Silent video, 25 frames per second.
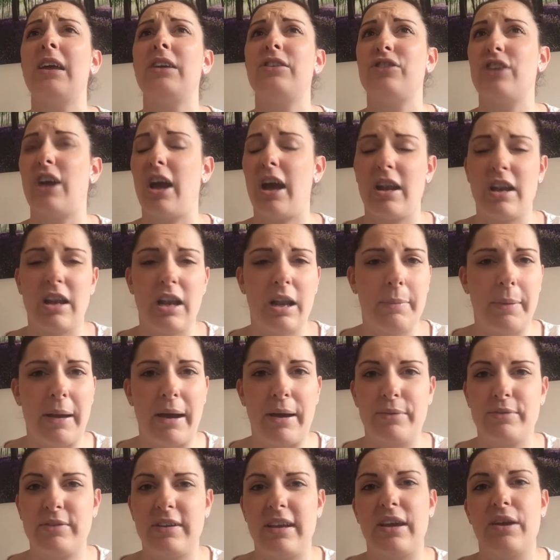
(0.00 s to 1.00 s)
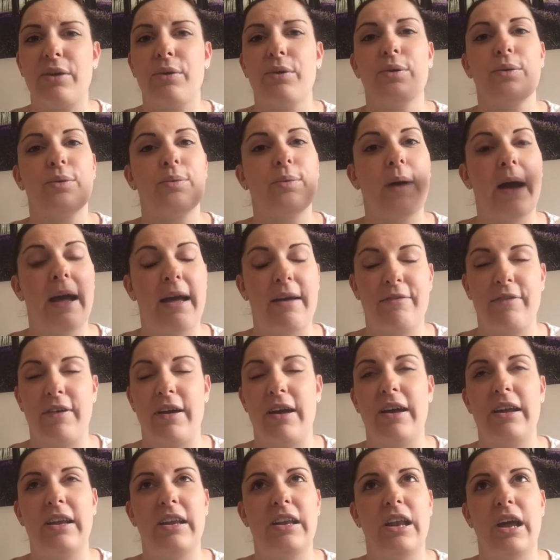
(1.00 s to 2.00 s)
journal about it, or
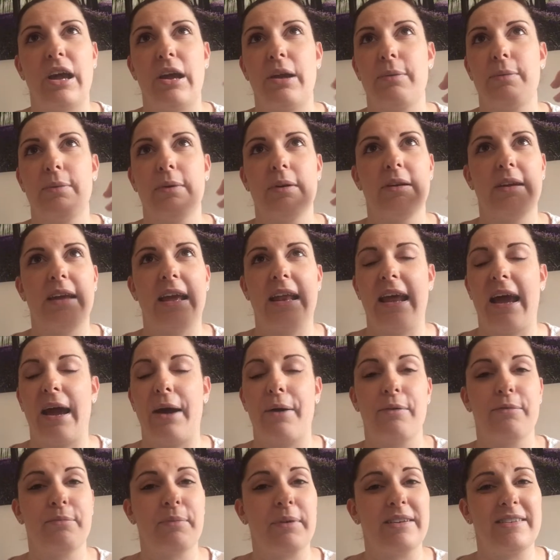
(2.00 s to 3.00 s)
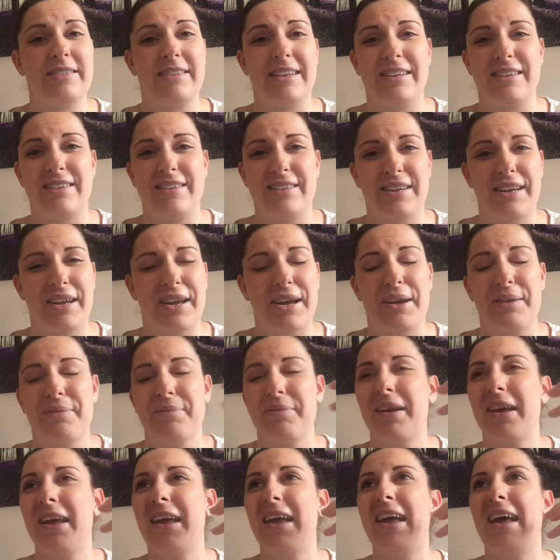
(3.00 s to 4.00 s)
whatever, get it out of my
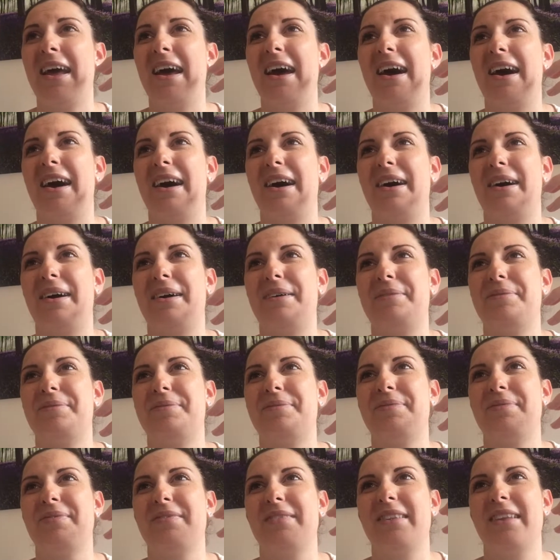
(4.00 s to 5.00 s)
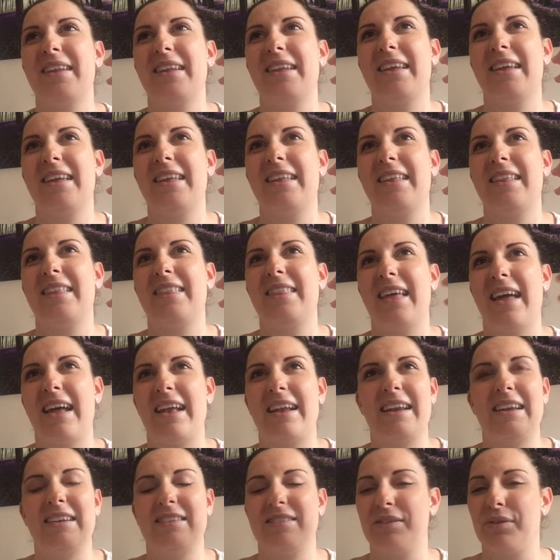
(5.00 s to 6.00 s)
system, then
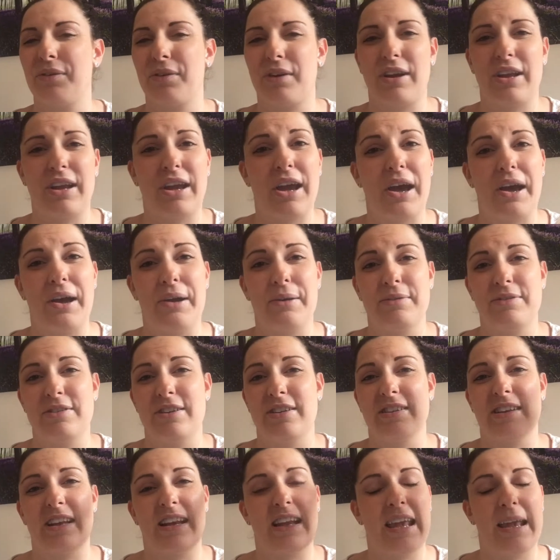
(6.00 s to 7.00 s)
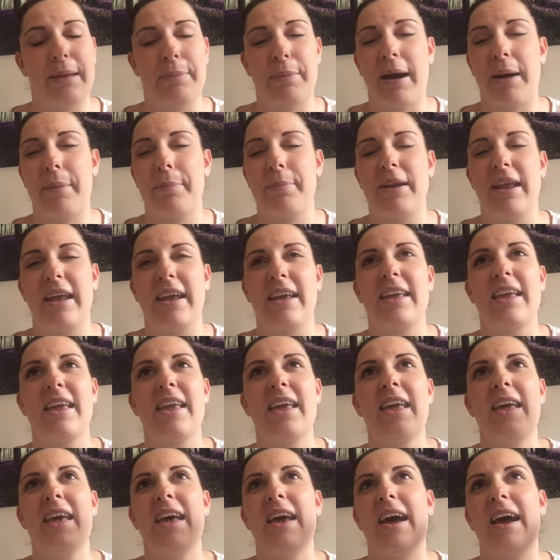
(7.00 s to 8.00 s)
it's not going to go. It's just going to keep happening.
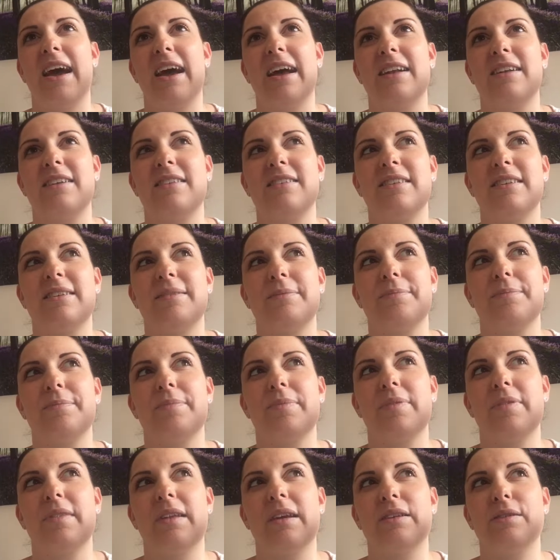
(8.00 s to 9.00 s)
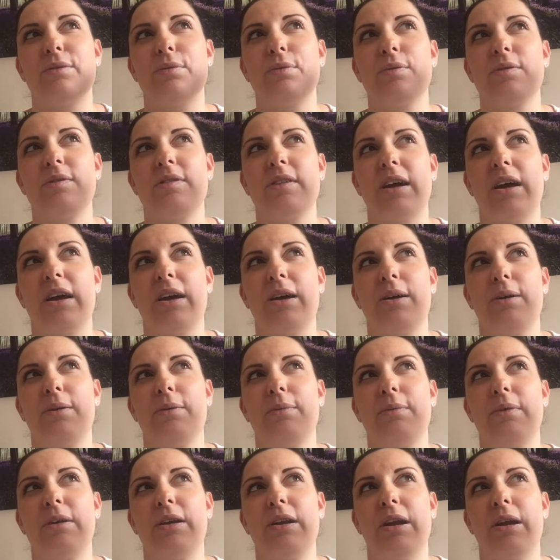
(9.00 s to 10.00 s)
And there's
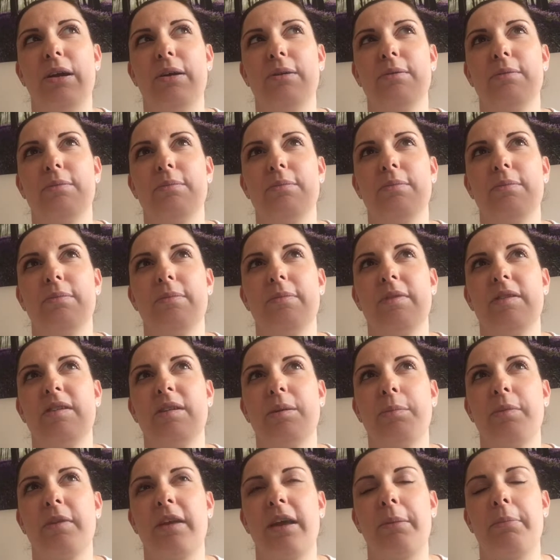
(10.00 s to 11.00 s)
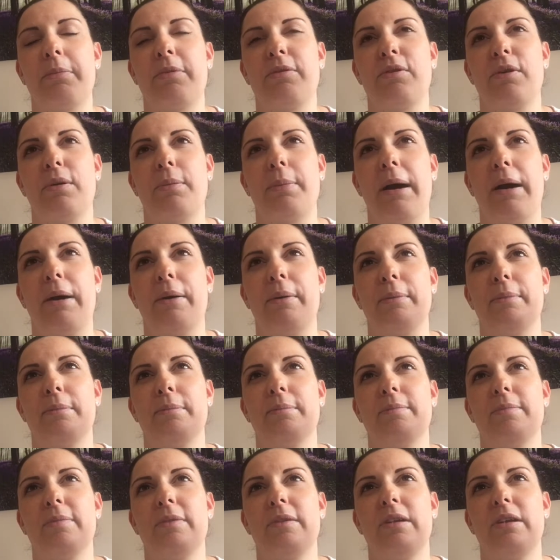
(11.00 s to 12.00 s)
also, something come through about,
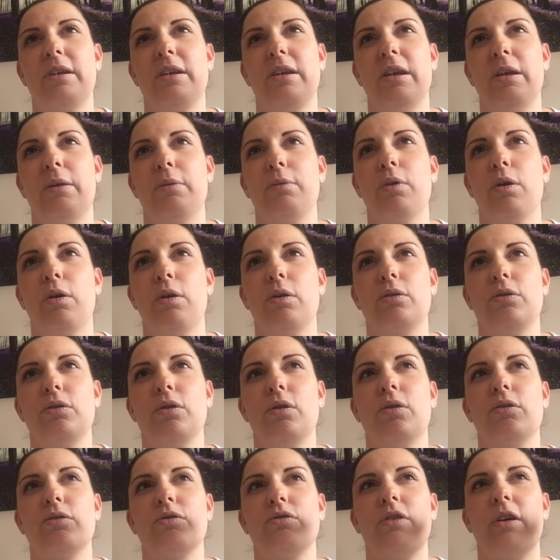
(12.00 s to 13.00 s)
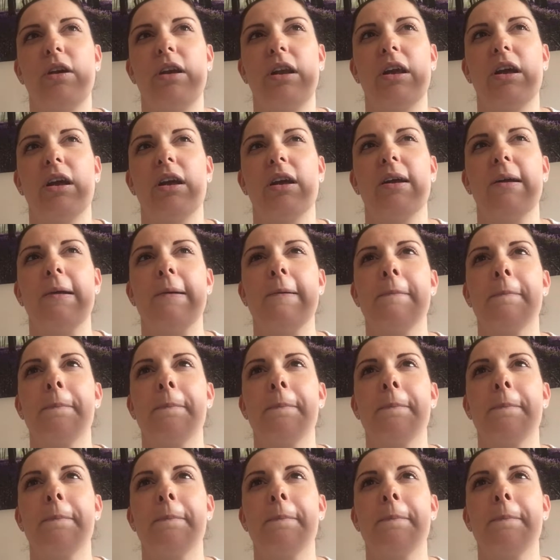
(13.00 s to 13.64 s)
not trying to